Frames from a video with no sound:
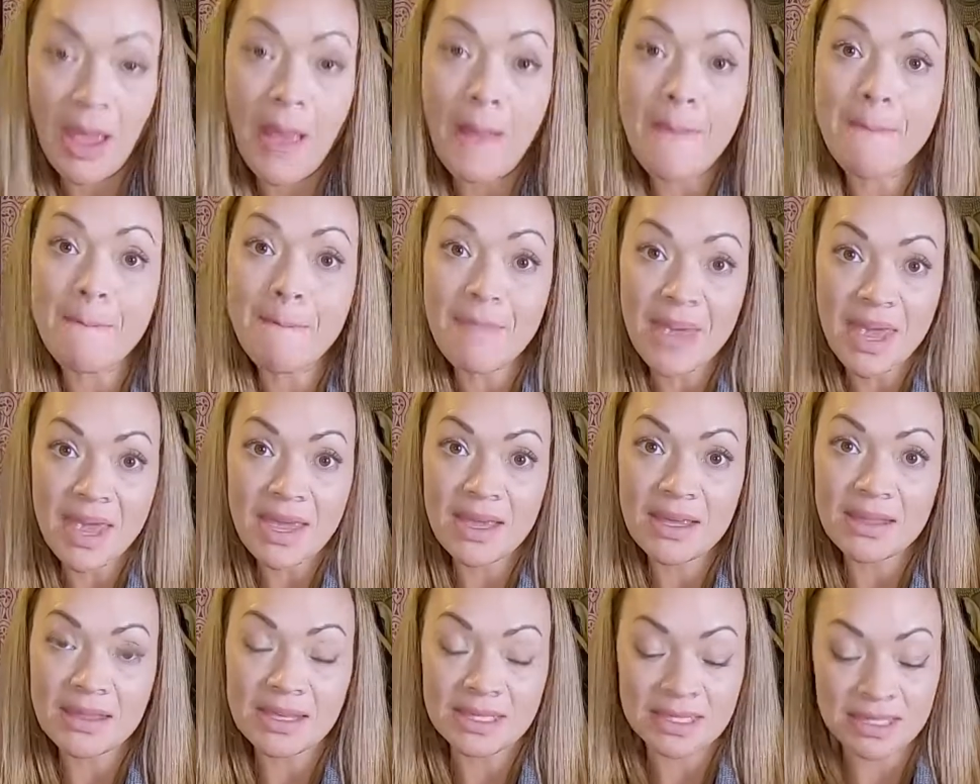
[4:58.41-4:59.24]

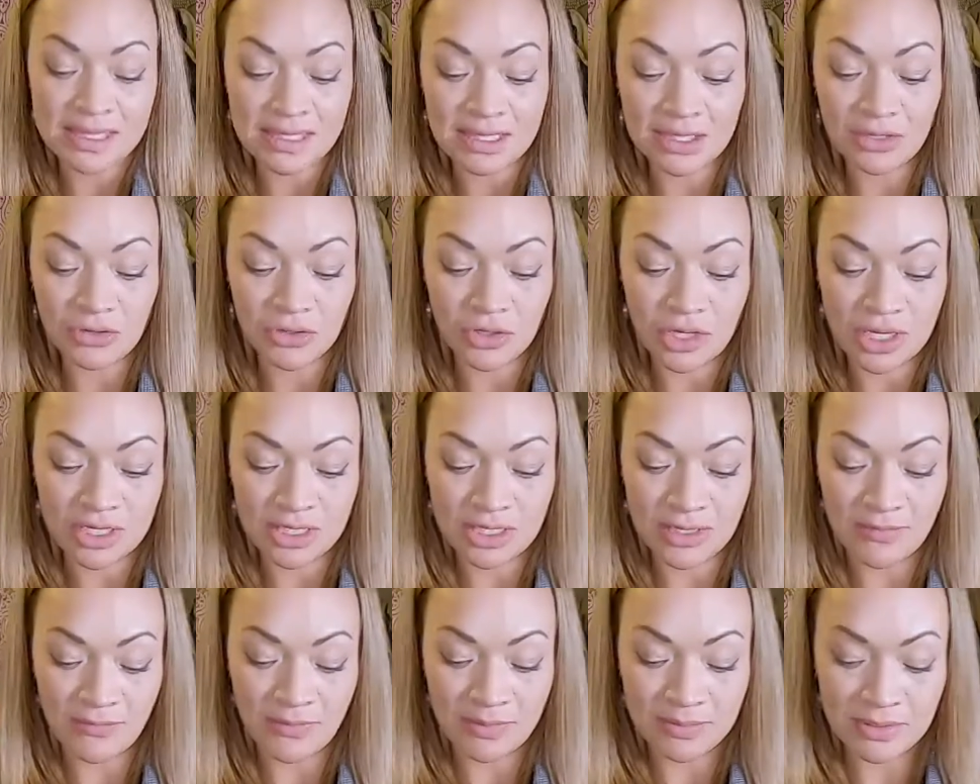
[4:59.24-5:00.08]
make the Caesar
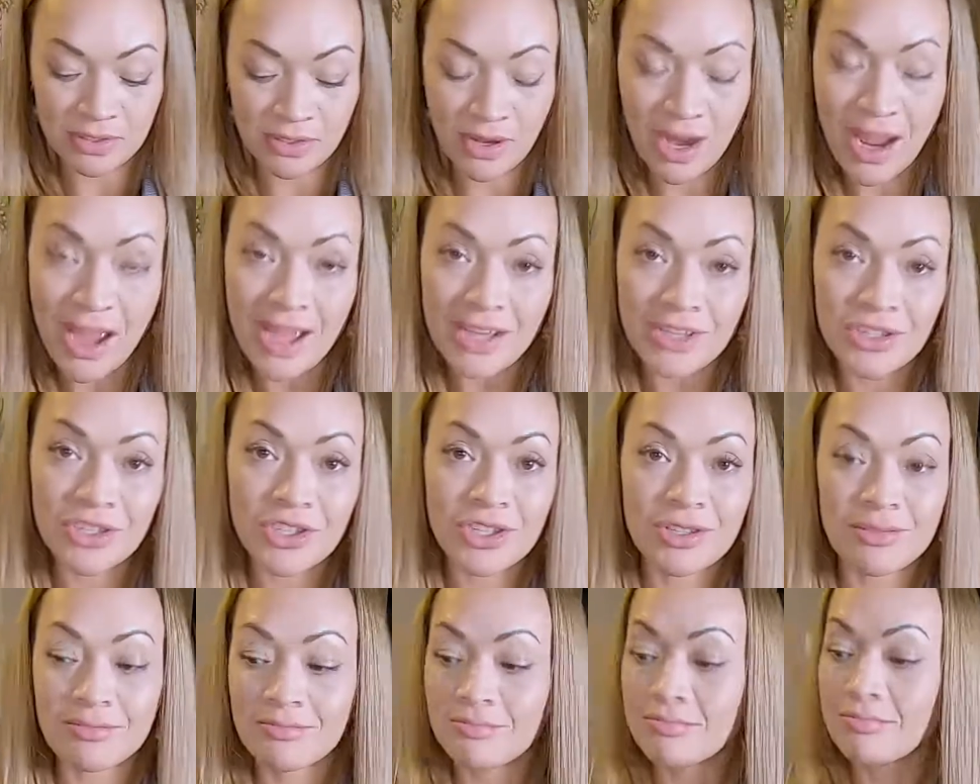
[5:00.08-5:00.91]
dressing from scratch,